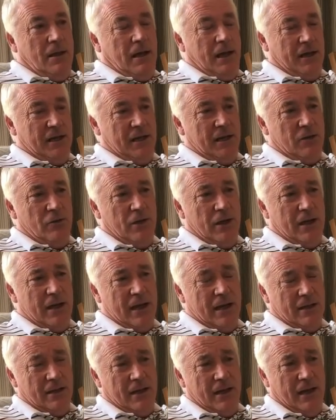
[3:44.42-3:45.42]
I did a quick
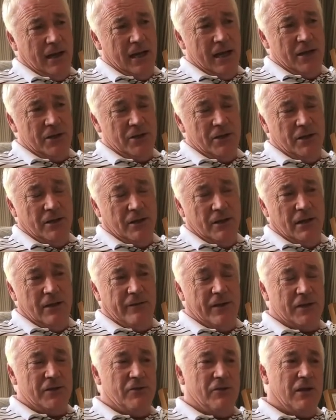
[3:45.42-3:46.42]
calculation that
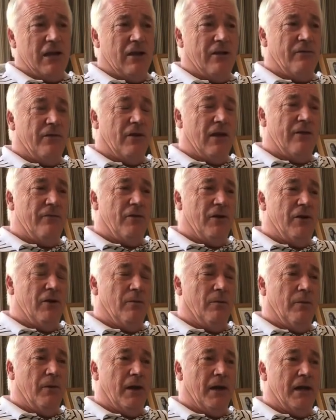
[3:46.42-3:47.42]
if I took every
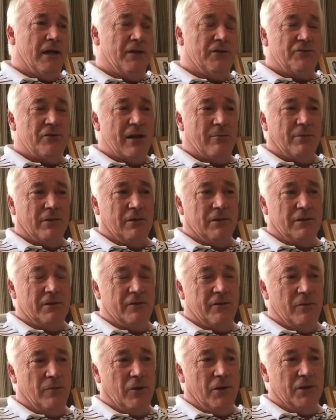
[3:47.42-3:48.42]
number in trebles
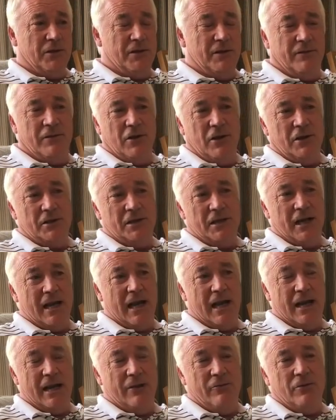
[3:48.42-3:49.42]
from 1 to
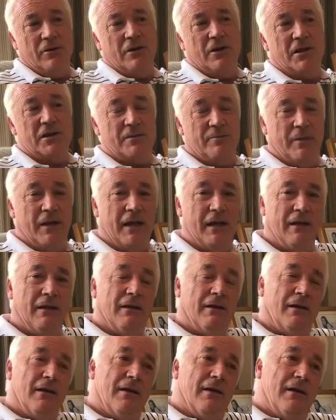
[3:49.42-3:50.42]
49, it would cost me,
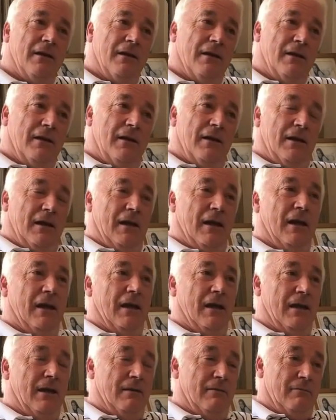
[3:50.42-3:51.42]

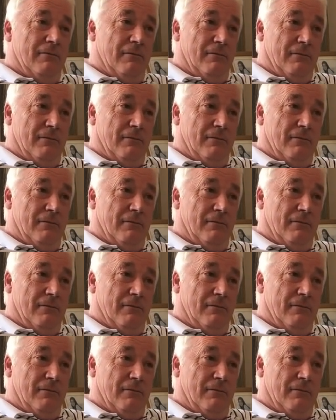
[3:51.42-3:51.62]
for